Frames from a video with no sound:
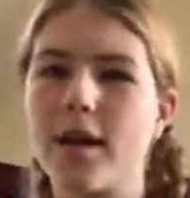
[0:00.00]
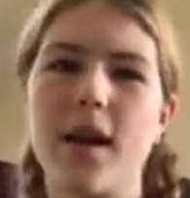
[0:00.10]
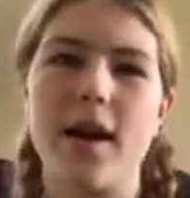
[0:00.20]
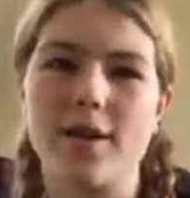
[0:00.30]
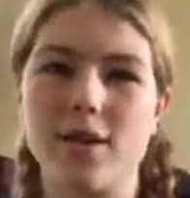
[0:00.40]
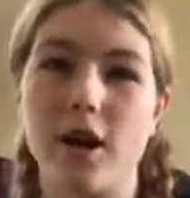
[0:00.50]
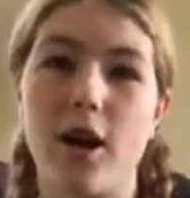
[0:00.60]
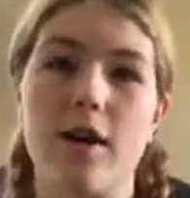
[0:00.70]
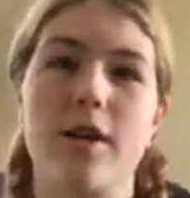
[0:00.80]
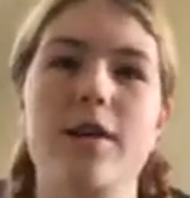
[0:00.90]
guide
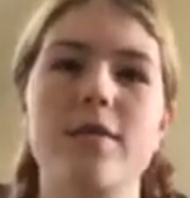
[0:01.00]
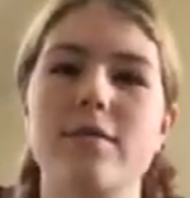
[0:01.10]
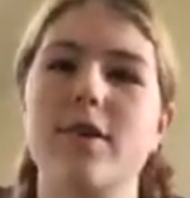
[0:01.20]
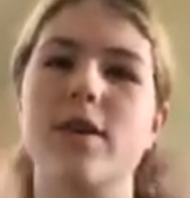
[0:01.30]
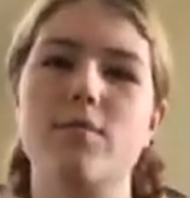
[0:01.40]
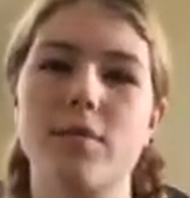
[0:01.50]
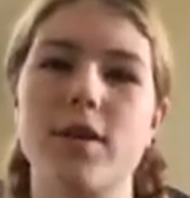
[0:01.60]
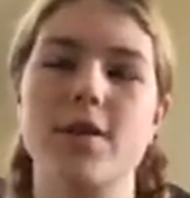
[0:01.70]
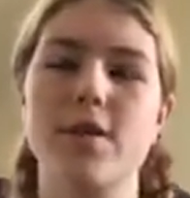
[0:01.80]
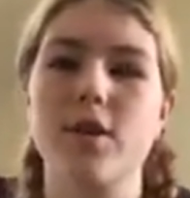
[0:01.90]
dog that you would
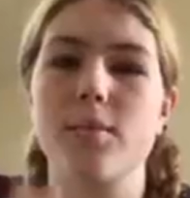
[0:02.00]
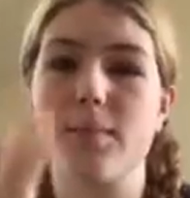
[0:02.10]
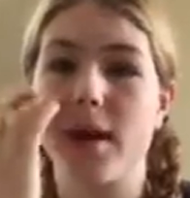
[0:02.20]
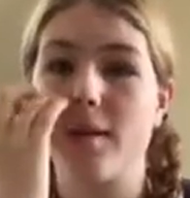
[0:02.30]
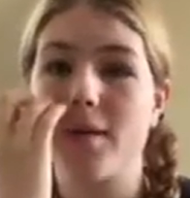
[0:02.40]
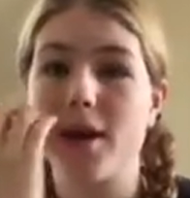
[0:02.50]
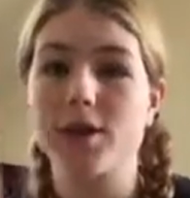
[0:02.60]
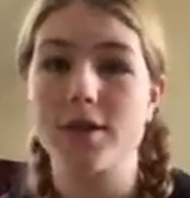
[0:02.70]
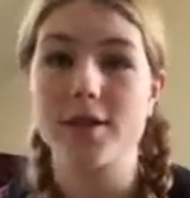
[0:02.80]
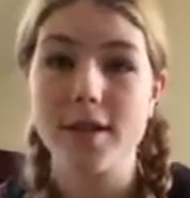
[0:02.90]
consider, but I'm
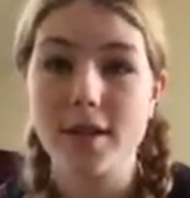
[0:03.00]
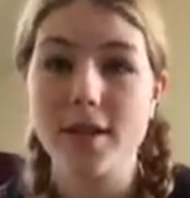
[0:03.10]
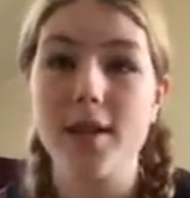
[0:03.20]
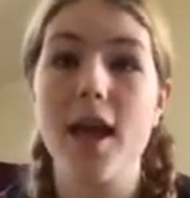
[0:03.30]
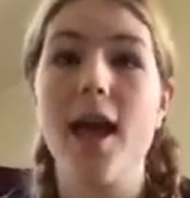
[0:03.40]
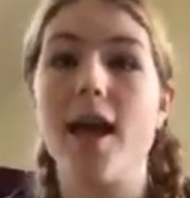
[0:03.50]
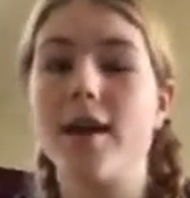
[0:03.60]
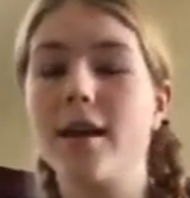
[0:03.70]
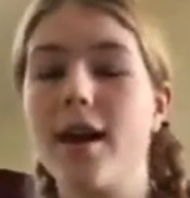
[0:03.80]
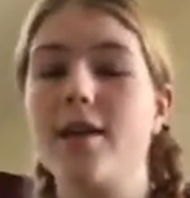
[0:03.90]
actually getting
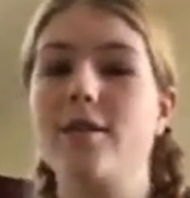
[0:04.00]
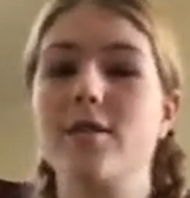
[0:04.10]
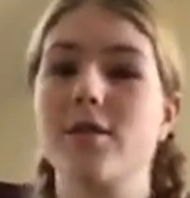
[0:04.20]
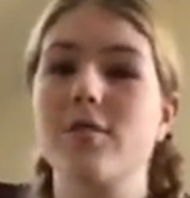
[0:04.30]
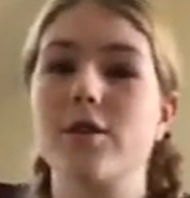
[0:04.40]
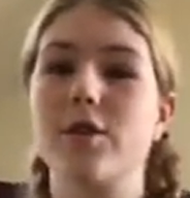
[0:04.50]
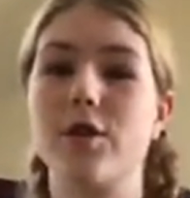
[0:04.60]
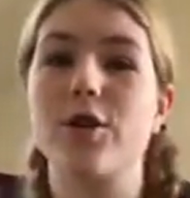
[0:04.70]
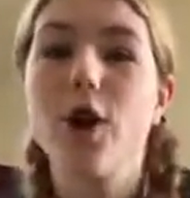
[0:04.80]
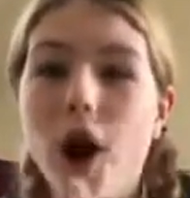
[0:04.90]
a guide dog service
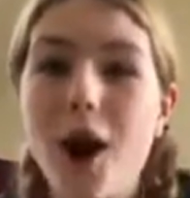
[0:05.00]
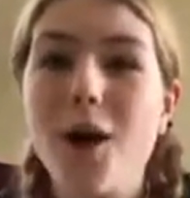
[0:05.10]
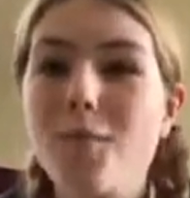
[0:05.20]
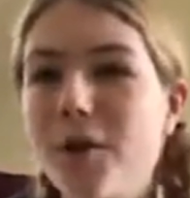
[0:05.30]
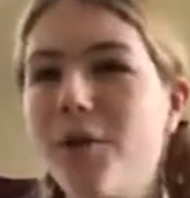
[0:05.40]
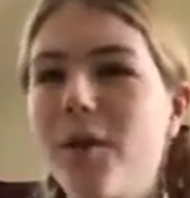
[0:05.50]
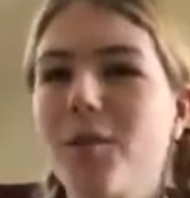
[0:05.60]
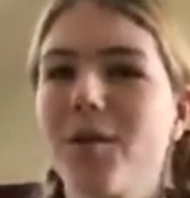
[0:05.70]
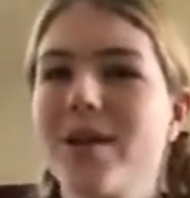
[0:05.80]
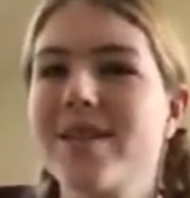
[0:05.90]
dog combo,
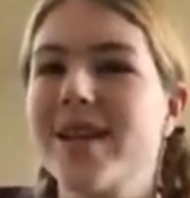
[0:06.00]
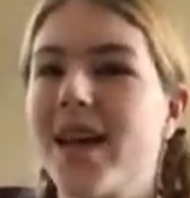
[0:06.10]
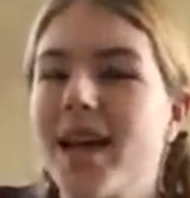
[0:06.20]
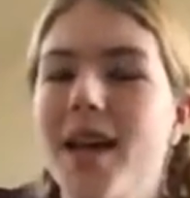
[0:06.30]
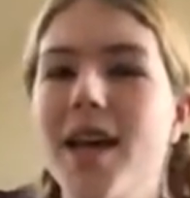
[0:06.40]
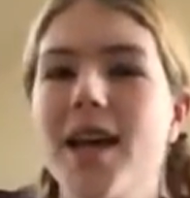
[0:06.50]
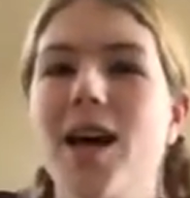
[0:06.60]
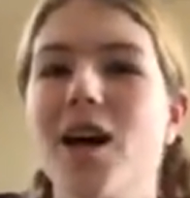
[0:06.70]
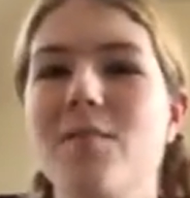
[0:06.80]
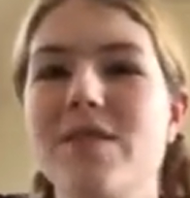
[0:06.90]
I want to say,
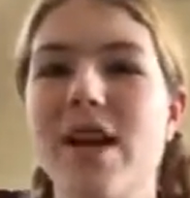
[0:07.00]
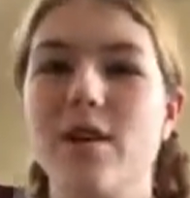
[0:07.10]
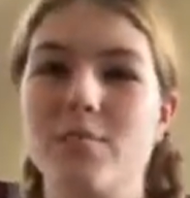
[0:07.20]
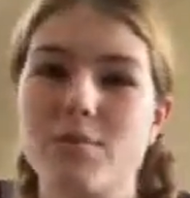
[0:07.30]
is how